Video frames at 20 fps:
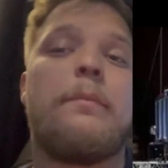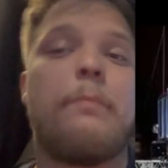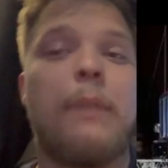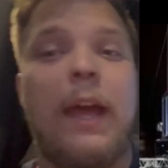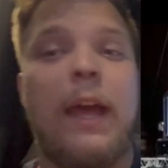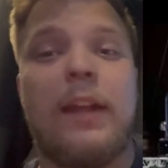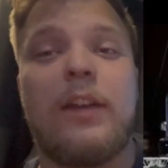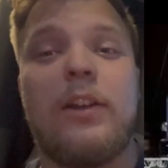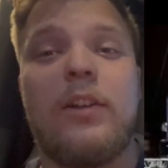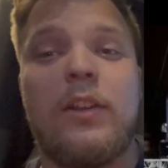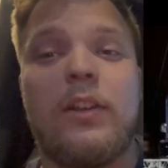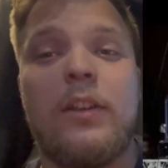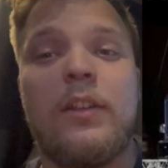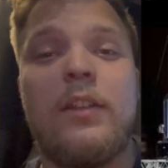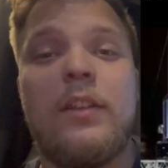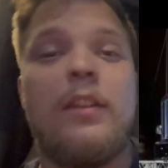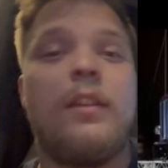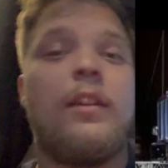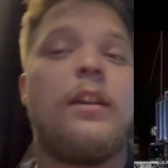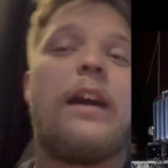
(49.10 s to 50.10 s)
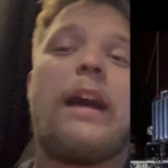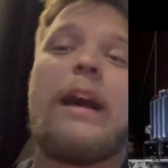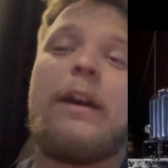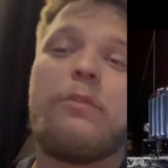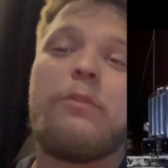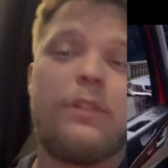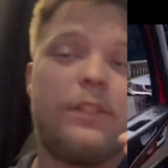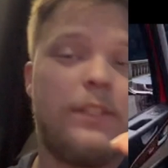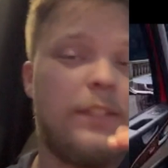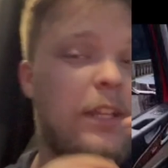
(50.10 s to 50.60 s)
PACCAR. I
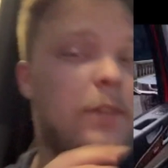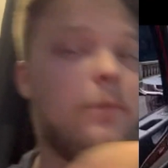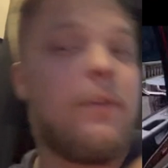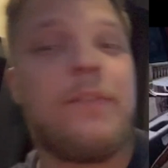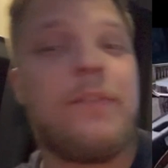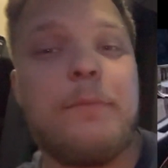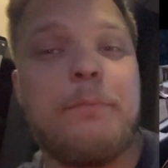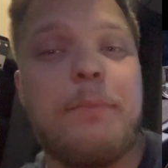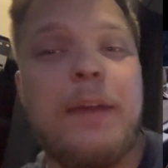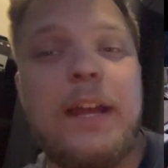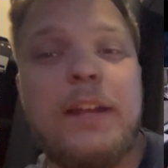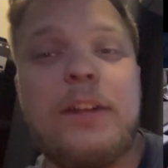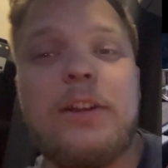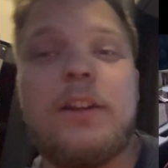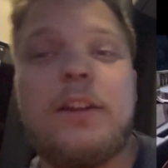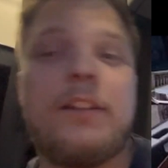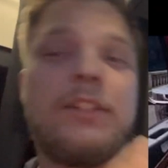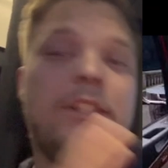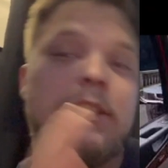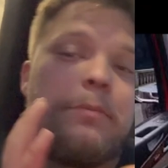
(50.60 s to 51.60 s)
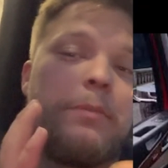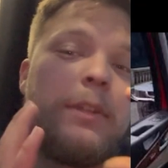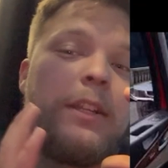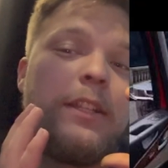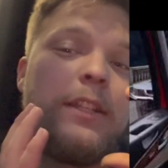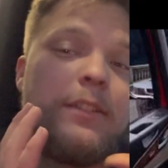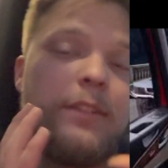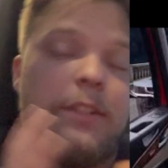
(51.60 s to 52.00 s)
would stay away from PACCAR just because of